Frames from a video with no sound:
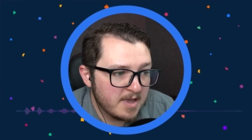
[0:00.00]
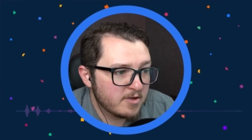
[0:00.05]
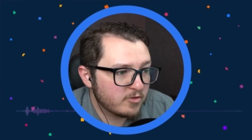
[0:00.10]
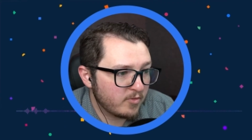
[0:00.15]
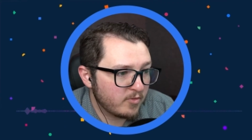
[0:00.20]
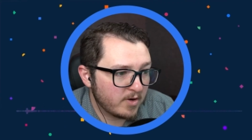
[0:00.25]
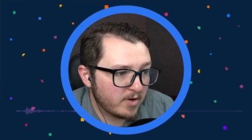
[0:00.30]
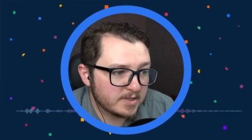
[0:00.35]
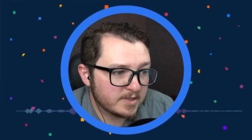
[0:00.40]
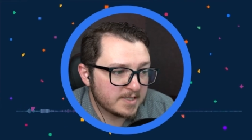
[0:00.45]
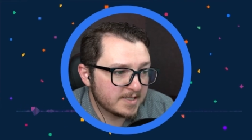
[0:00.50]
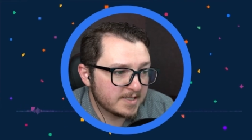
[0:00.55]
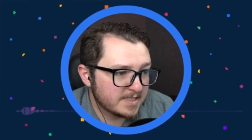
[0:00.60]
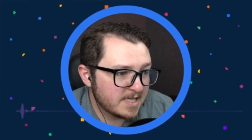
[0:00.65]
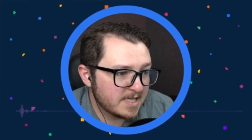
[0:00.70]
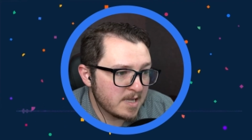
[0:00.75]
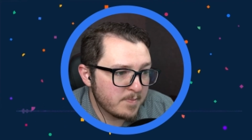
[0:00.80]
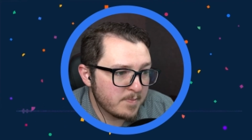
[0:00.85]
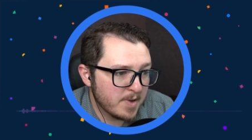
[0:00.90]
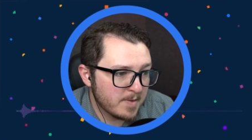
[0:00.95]
Struggling to
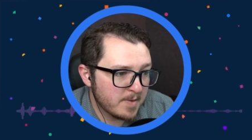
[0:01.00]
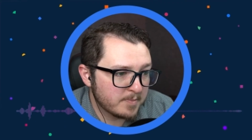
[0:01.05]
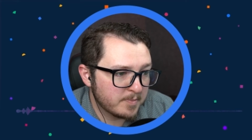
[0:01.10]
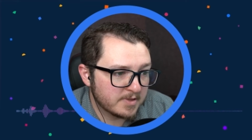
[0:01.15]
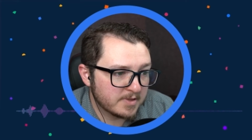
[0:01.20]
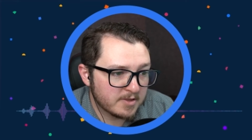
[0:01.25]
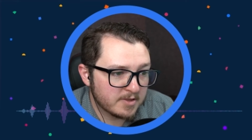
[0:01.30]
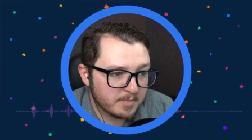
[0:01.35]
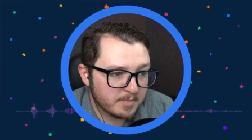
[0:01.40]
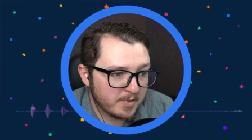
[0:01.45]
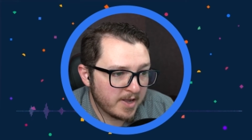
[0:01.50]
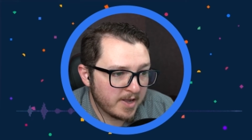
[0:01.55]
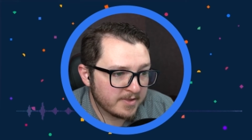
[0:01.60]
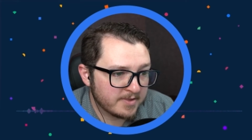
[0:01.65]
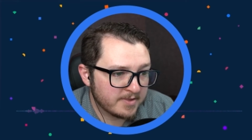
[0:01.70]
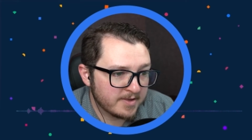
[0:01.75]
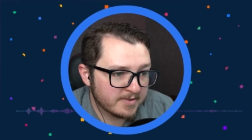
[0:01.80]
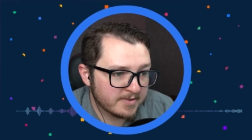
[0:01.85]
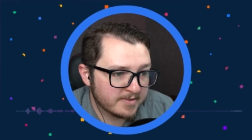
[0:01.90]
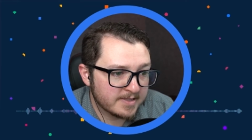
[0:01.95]
keep up with this
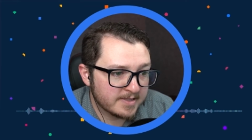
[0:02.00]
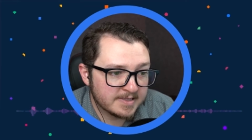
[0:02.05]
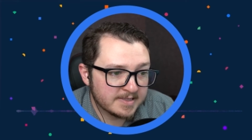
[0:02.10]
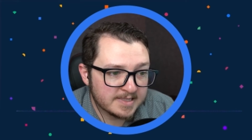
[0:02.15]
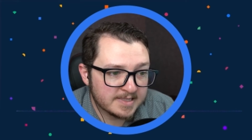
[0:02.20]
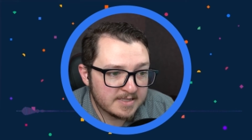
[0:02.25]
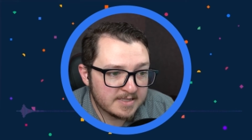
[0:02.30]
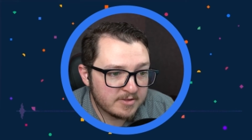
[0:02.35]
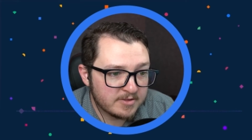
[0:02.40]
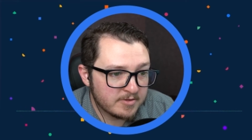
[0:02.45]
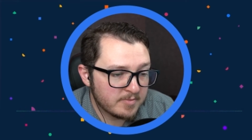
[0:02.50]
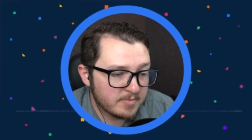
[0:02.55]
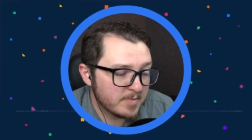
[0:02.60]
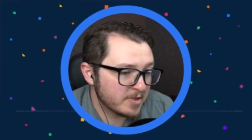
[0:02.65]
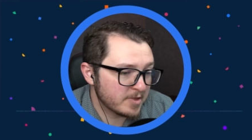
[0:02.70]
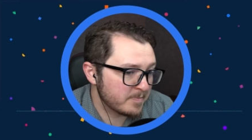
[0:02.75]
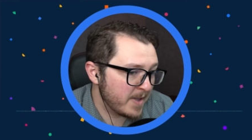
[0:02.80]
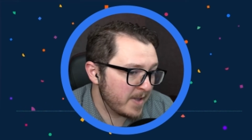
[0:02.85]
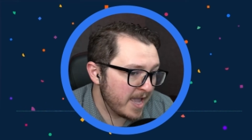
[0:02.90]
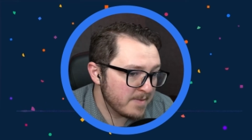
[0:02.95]
process can lead to
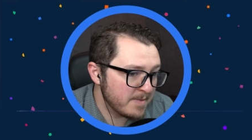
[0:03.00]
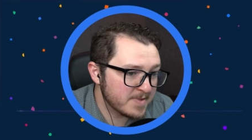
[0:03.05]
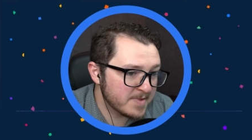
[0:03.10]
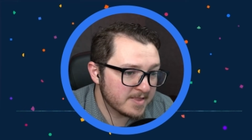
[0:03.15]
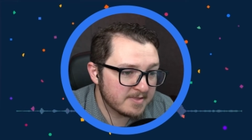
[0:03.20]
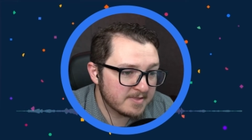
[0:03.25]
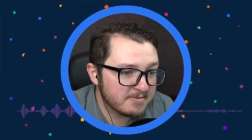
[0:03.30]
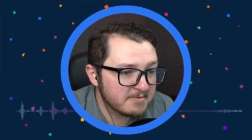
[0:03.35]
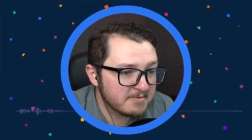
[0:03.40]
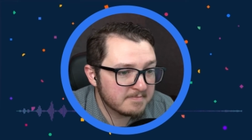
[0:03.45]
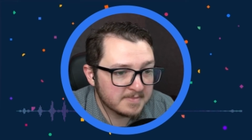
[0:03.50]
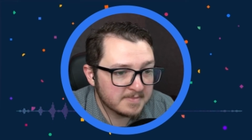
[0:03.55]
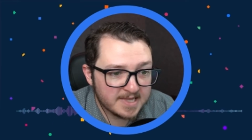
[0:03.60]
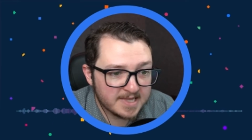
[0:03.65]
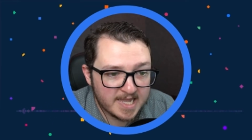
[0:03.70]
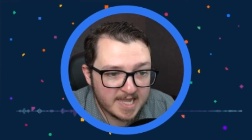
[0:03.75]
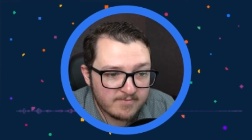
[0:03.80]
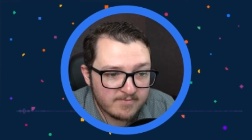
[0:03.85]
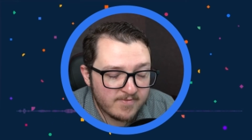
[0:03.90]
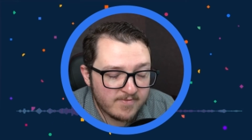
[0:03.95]
missed payments,
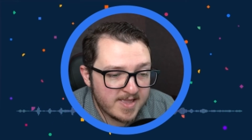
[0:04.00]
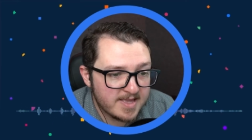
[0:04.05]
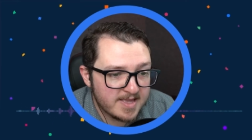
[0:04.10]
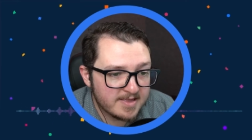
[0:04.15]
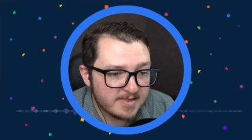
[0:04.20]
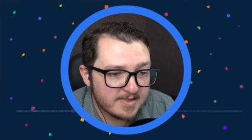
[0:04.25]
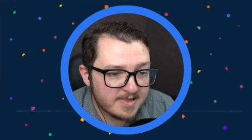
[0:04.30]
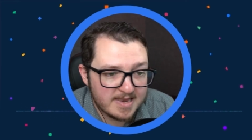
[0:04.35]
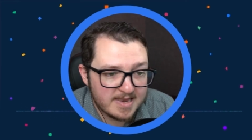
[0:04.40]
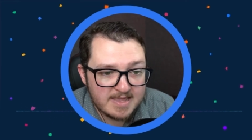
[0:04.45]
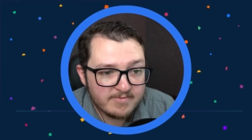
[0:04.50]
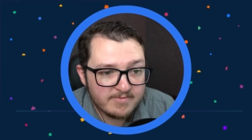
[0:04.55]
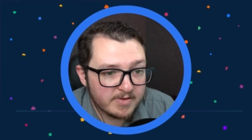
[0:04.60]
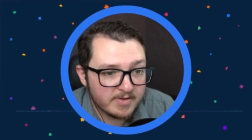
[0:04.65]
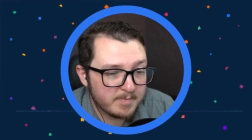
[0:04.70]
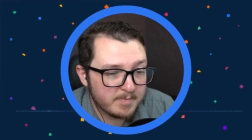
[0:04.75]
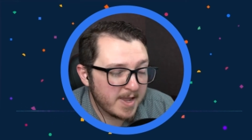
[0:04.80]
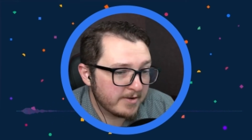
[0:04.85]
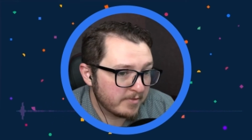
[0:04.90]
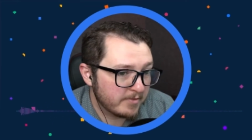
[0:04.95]
late fees, and even
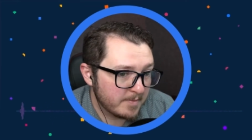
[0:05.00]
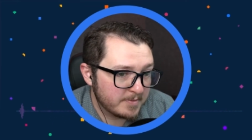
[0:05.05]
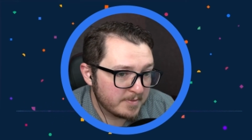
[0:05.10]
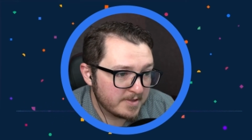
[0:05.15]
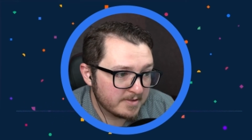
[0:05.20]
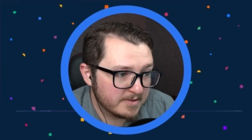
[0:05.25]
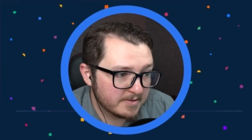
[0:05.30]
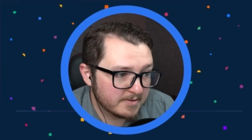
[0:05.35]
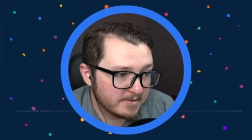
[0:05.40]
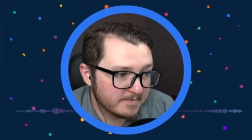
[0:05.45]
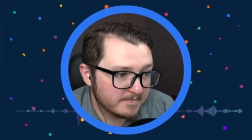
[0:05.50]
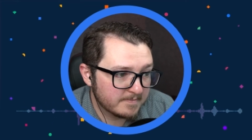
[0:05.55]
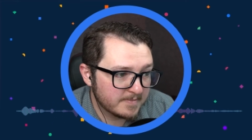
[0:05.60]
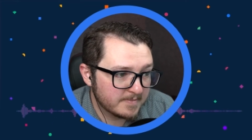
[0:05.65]
bankruptcies.